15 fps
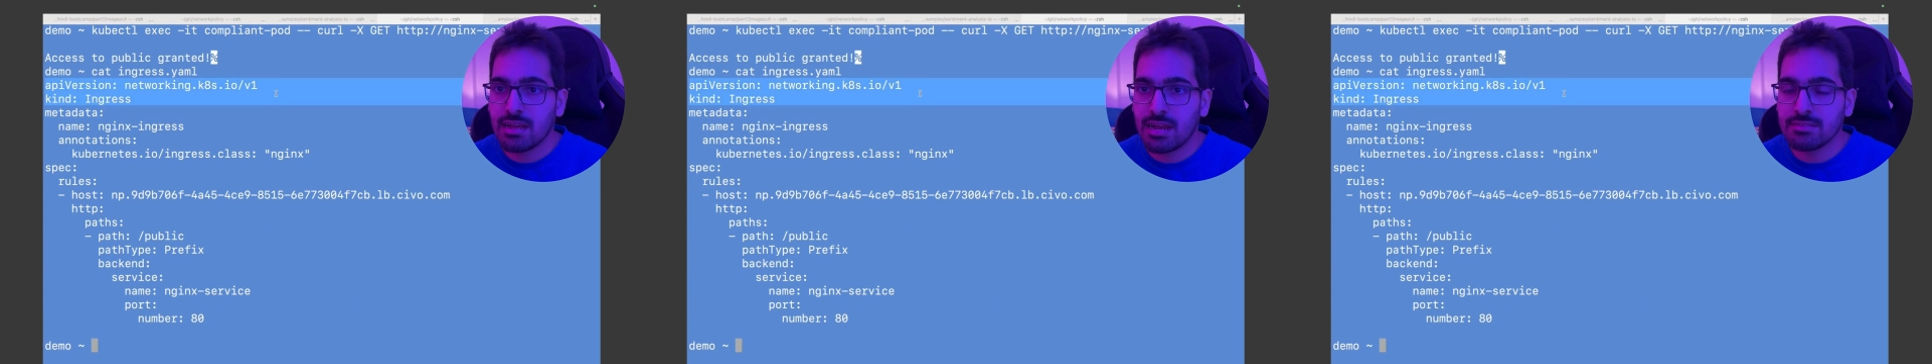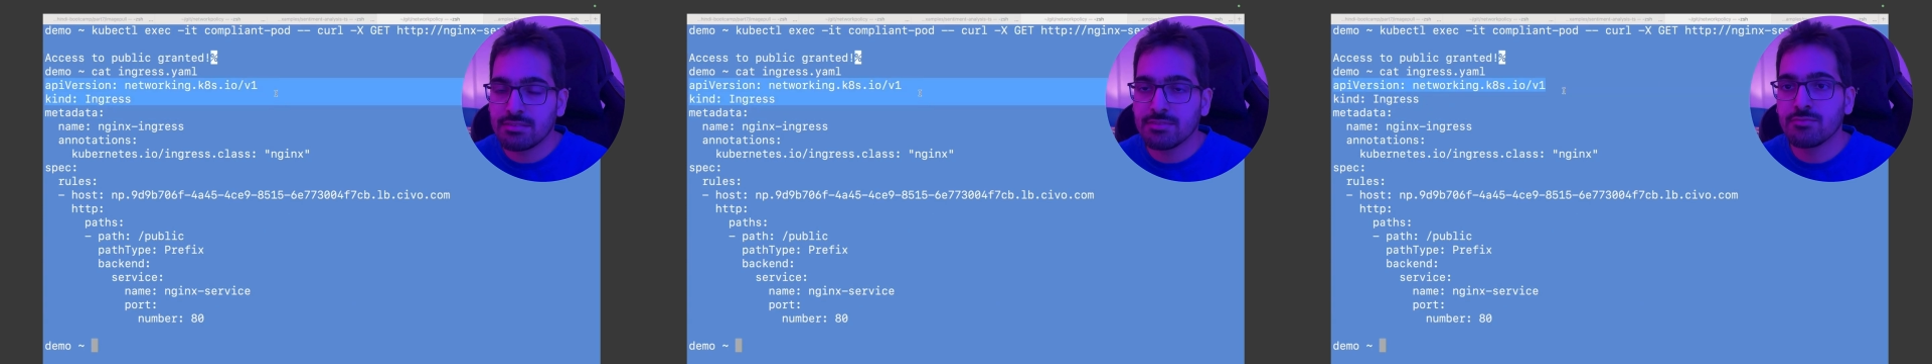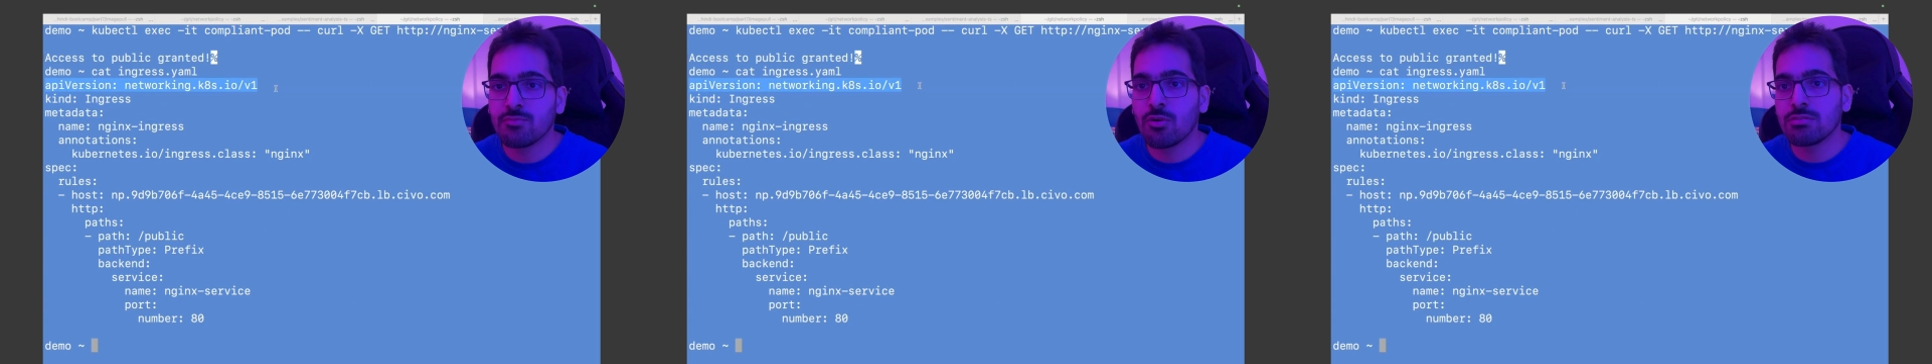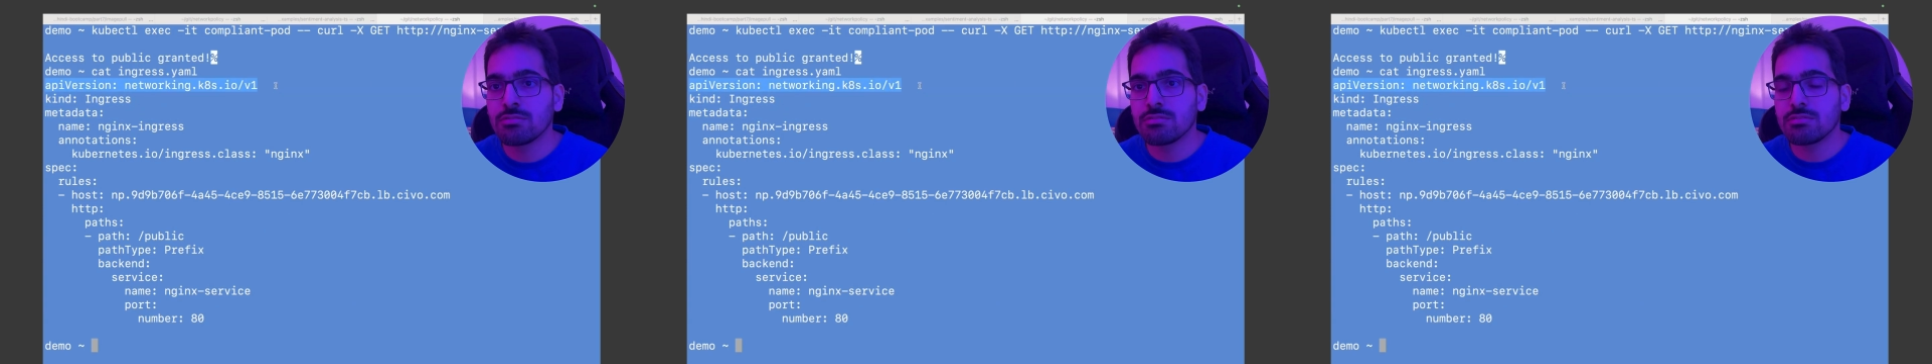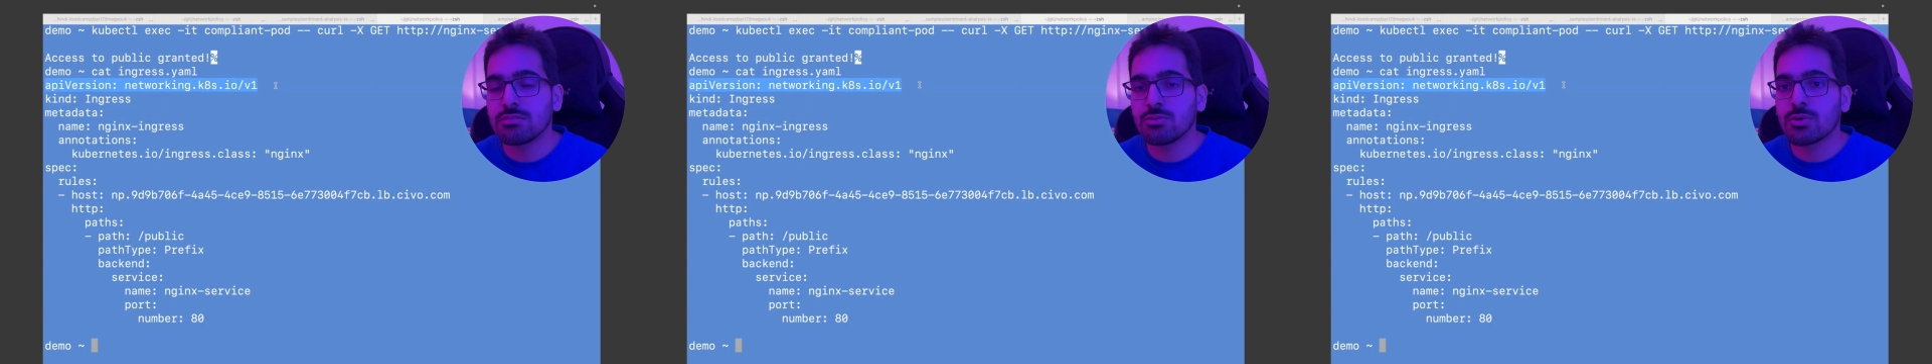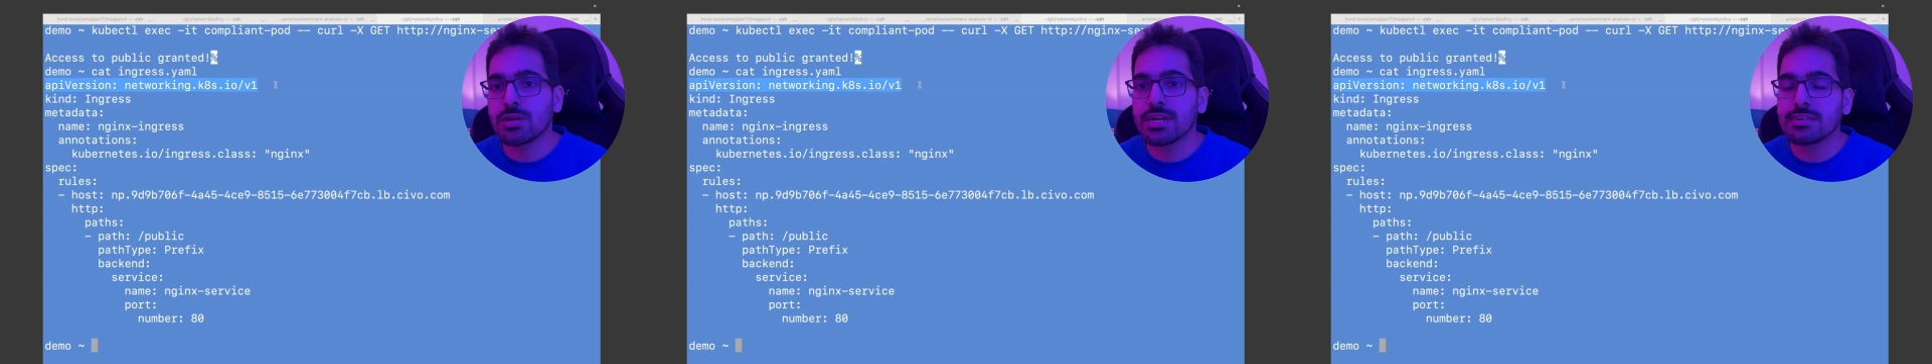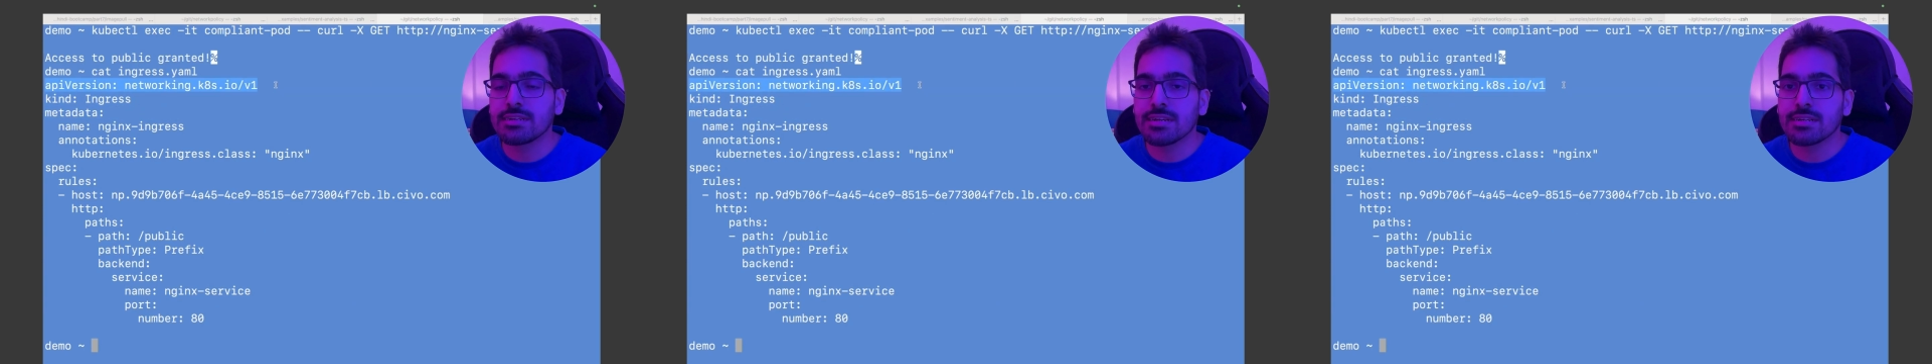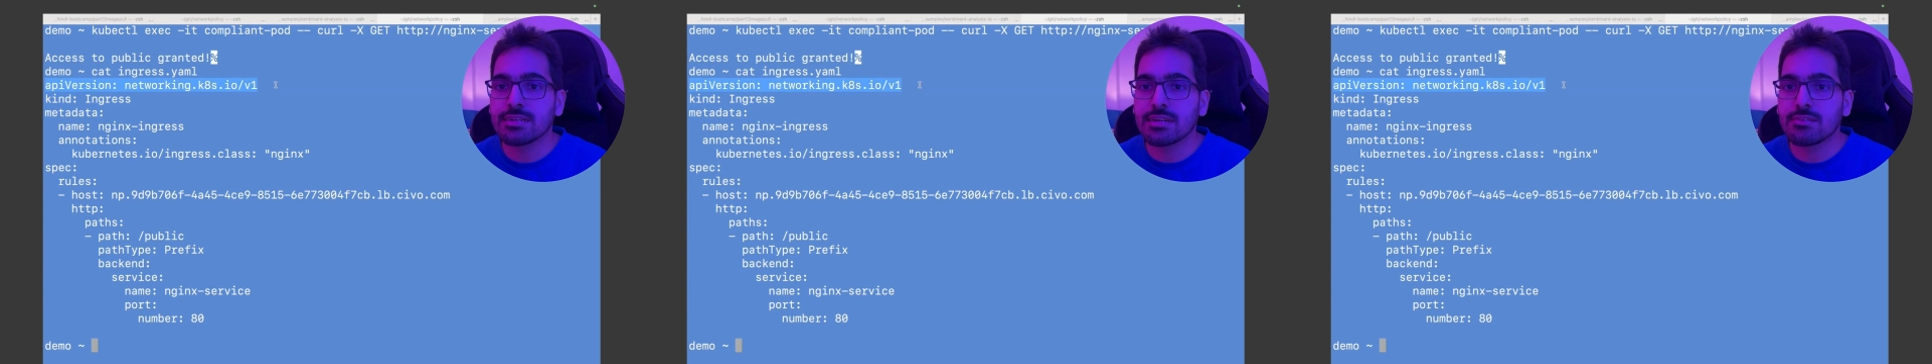and we want to hit
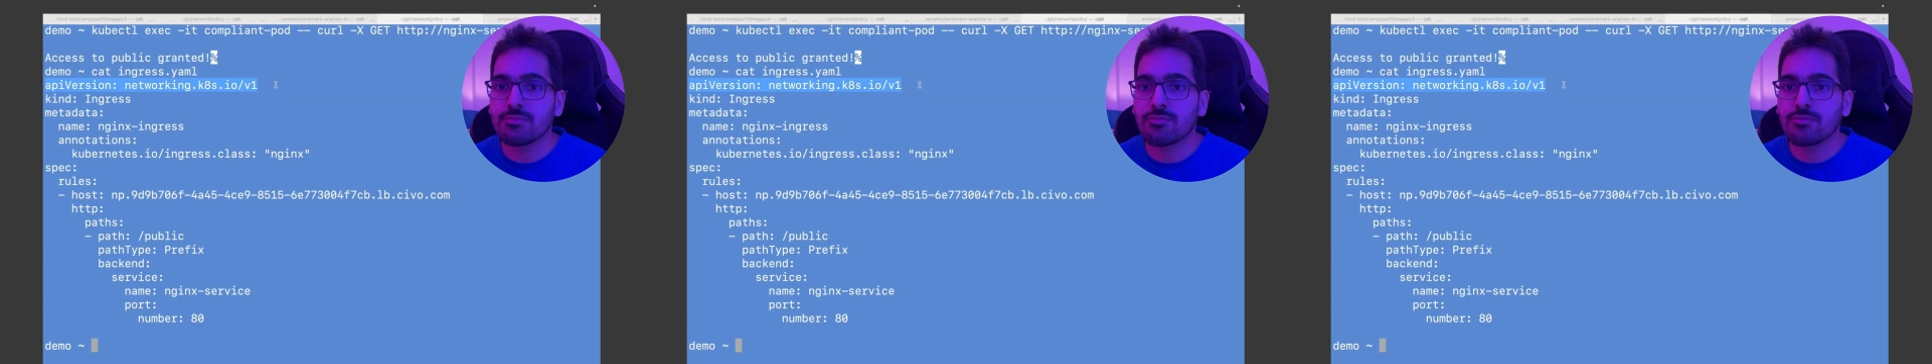it